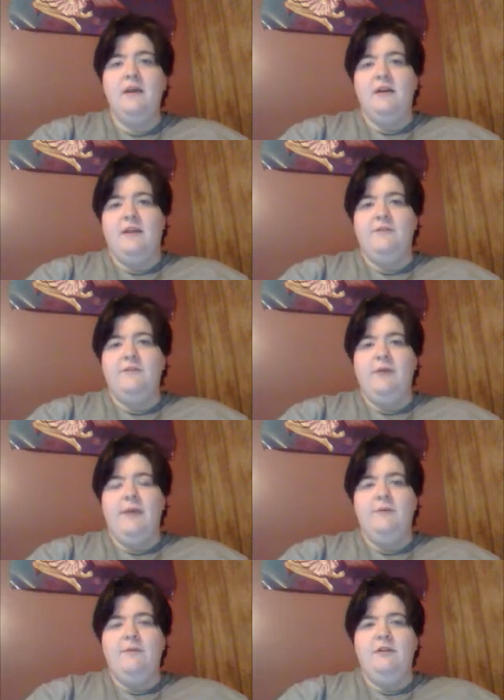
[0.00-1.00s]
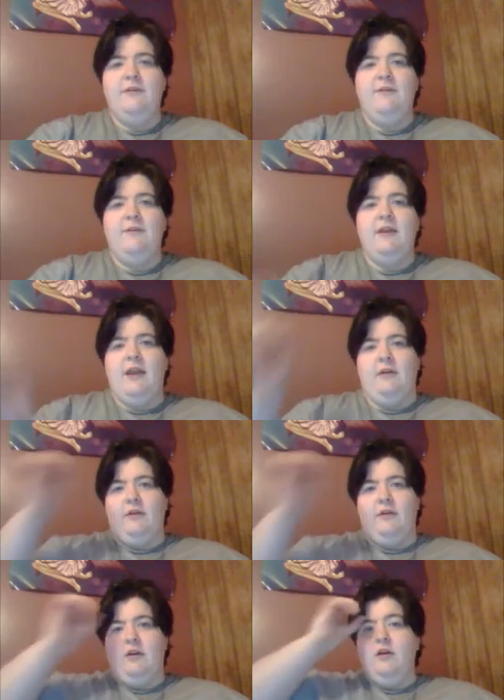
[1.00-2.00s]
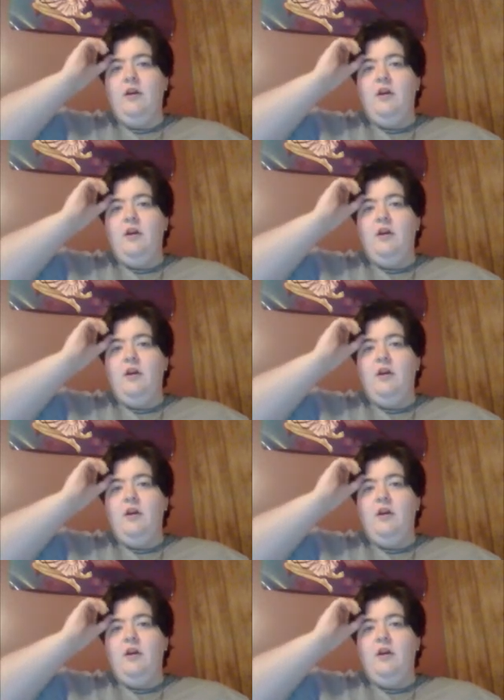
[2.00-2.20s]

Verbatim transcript: If you happen to live in an area